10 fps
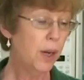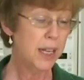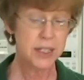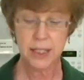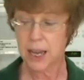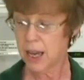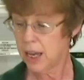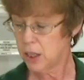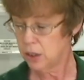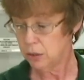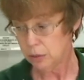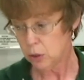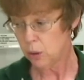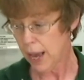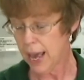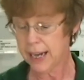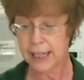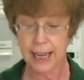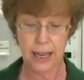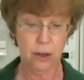Well, let's say you had a
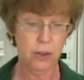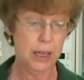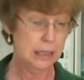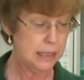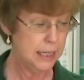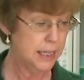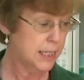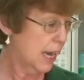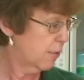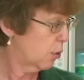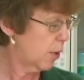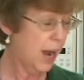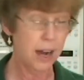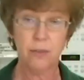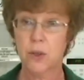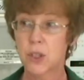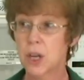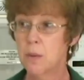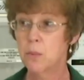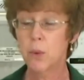canner that didn't have a rack for
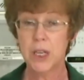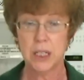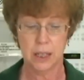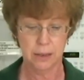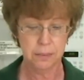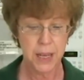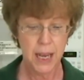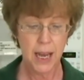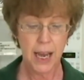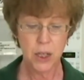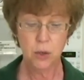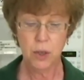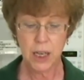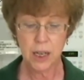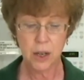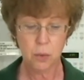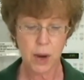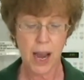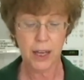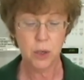some reason and you needed a
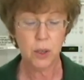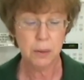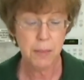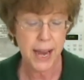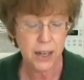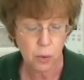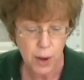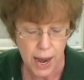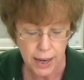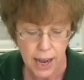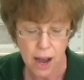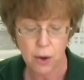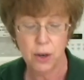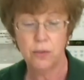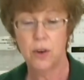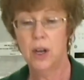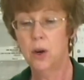rack. You can make a rack out of